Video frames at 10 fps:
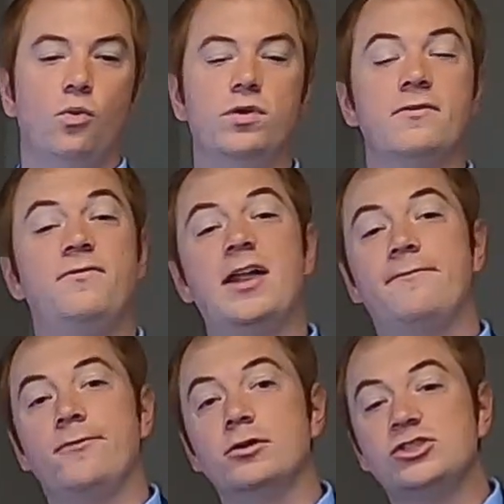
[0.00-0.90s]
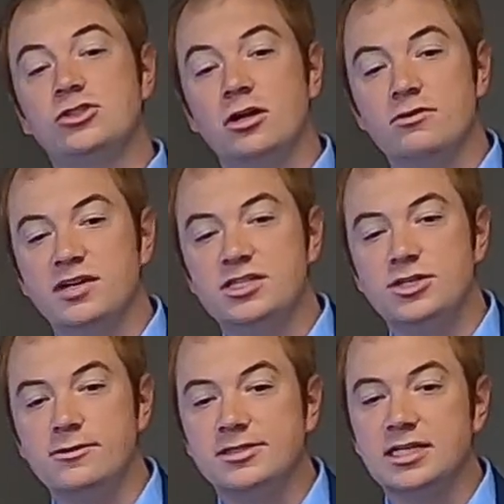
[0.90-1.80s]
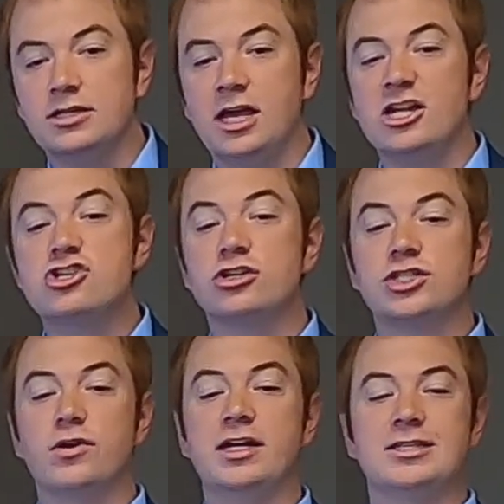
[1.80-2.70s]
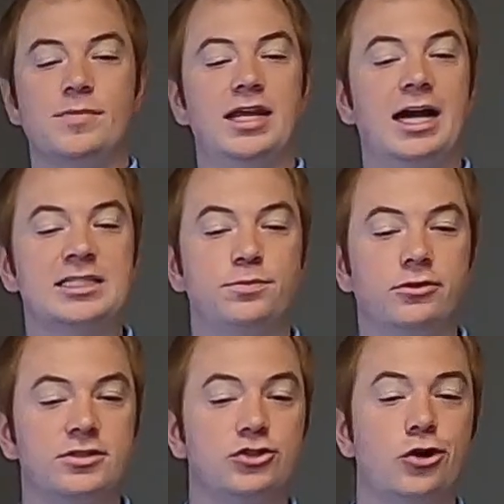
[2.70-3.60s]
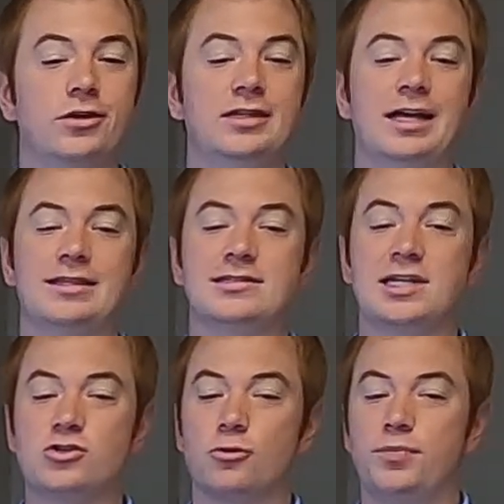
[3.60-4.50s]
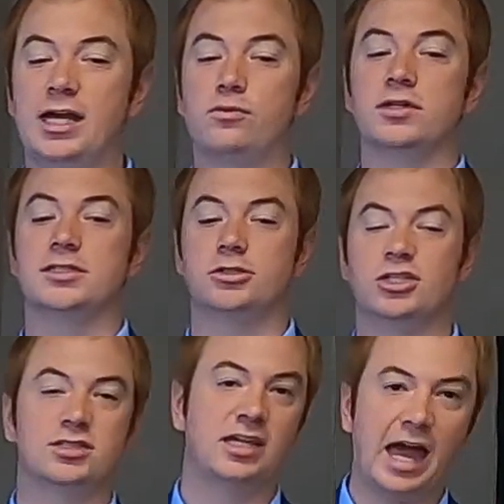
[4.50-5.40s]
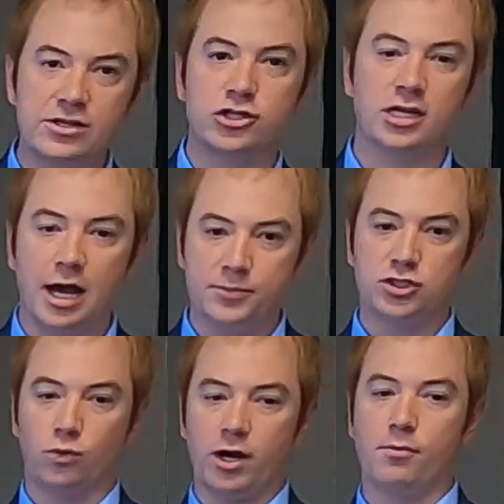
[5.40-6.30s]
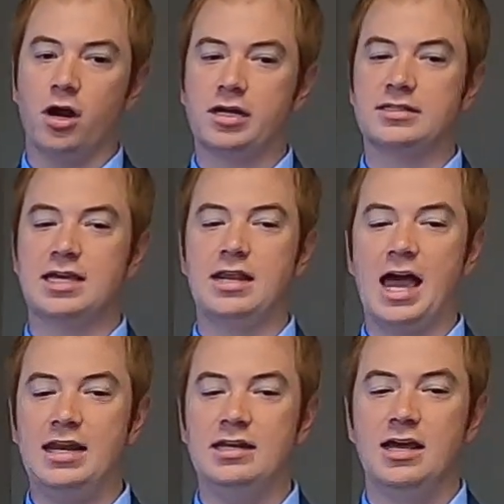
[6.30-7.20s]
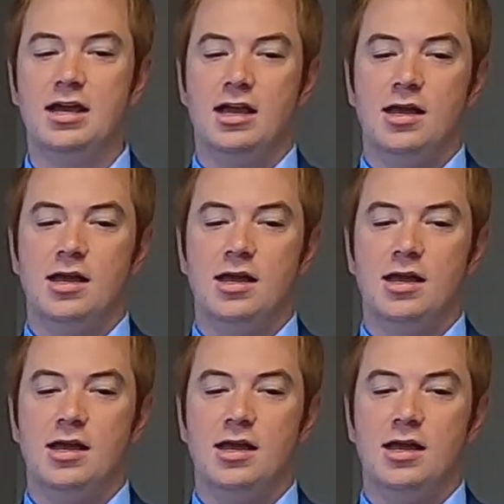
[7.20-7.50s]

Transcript: When the Fed first started reducing interest rates, many experts noted that the central bank was just catching up to where markets had headed.